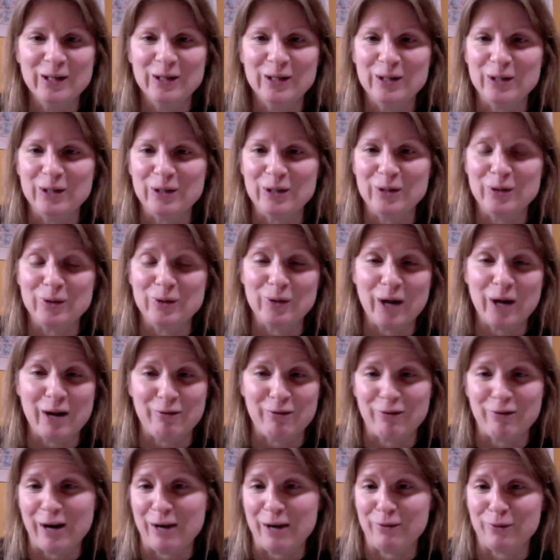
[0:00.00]
you
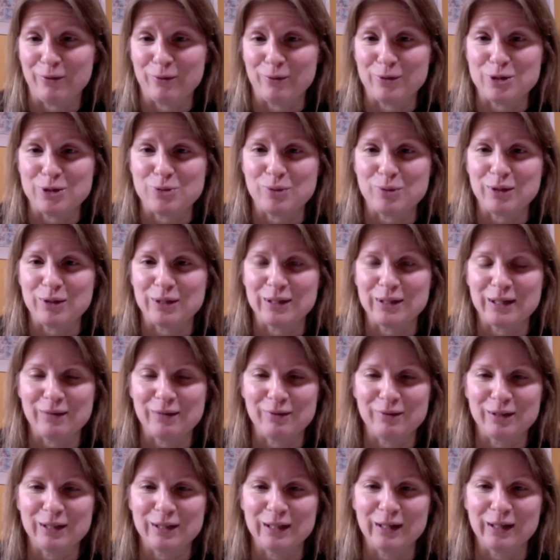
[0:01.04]
have rivalries with and
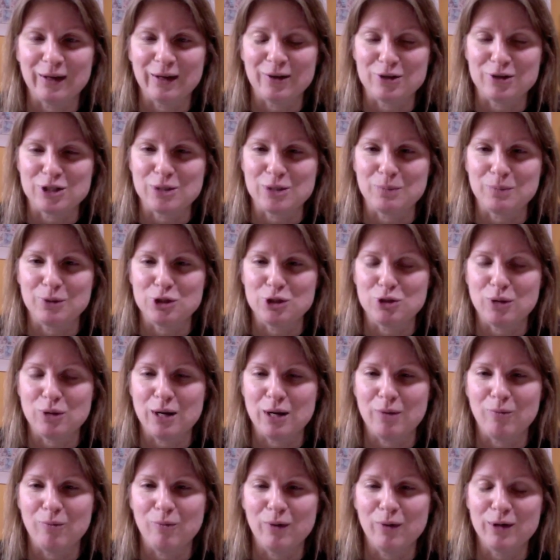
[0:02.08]
everything else, to put
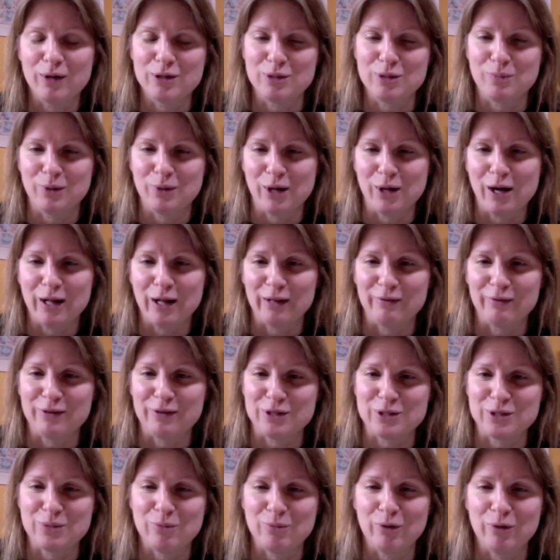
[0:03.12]
all of
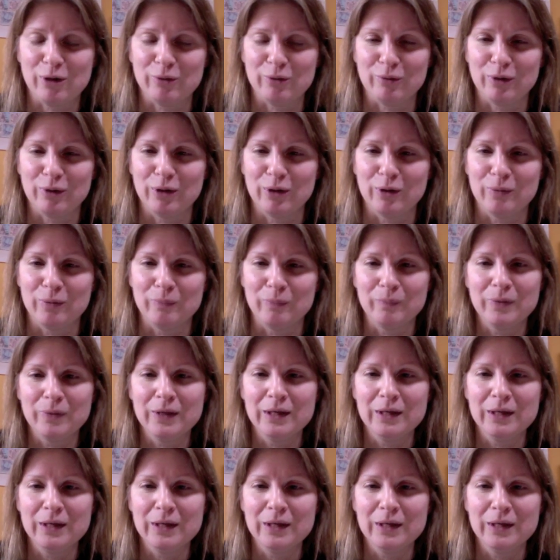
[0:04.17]
us in one room.